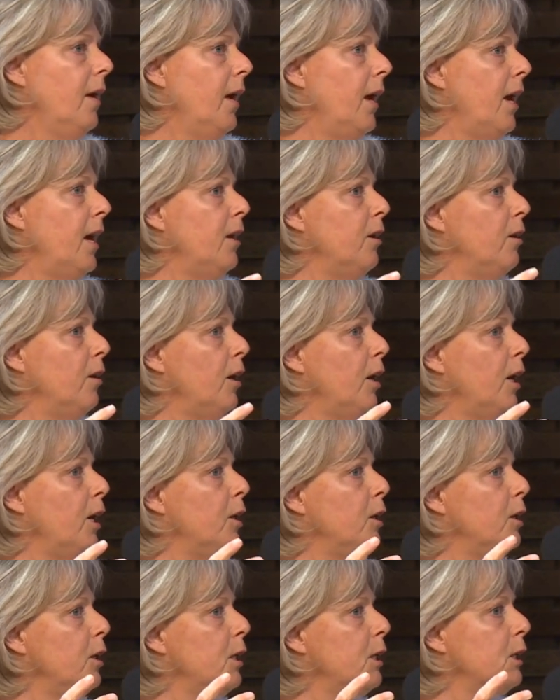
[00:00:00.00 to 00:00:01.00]
And
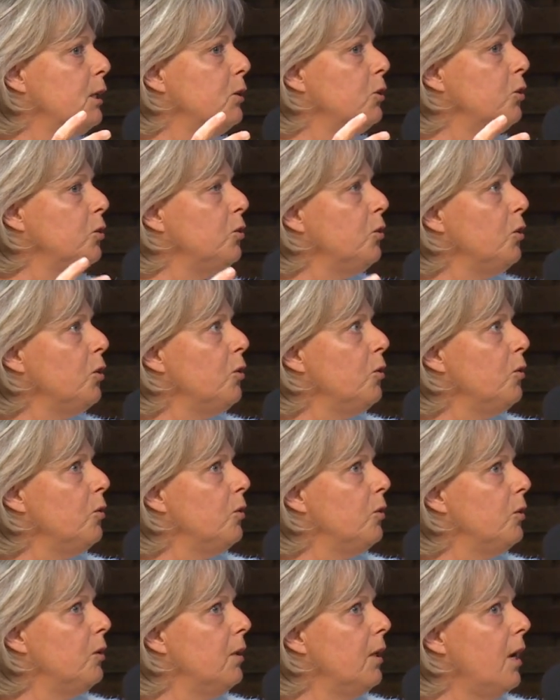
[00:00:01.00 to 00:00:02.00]
it,
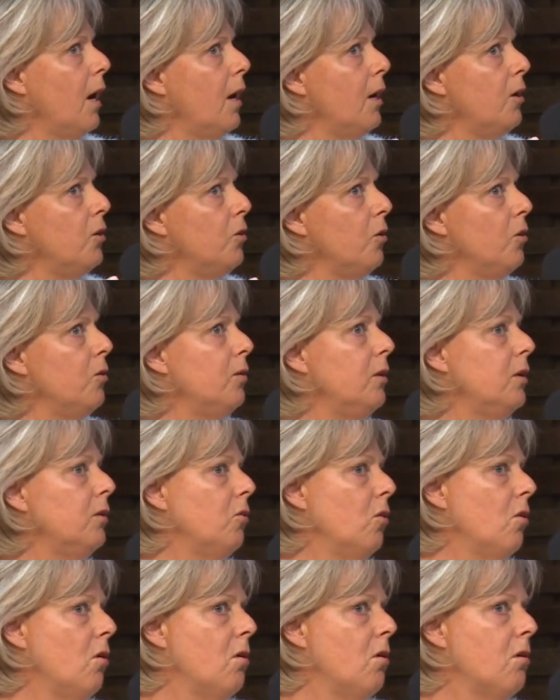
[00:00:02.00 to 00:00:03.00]
I know
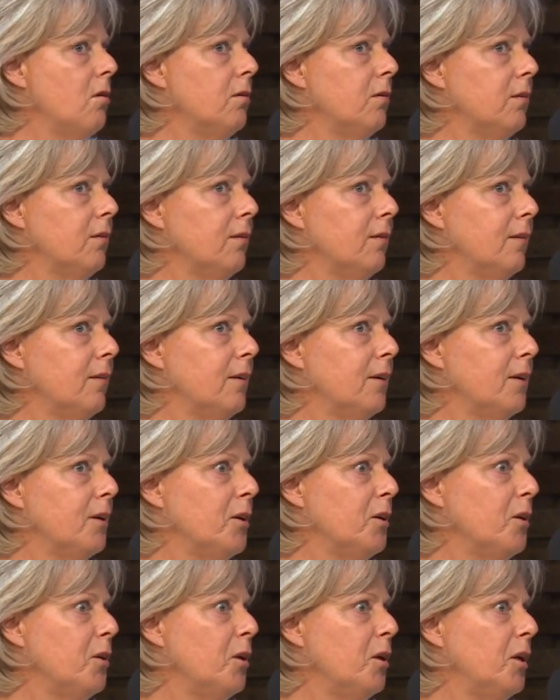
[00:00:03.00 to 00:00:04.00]
that God
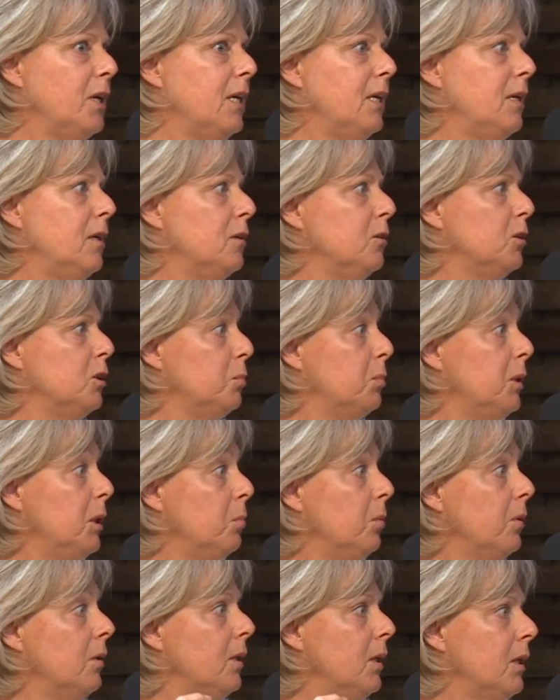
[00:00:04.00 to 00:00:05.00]
heals
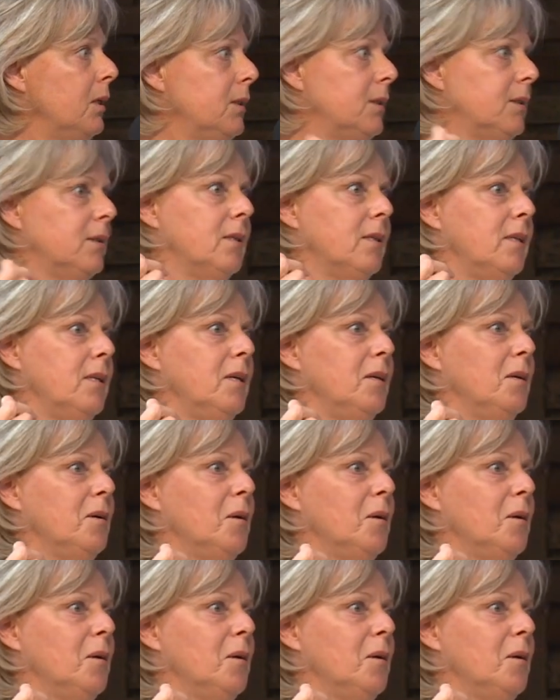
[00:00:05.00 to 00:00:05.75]
people instantly.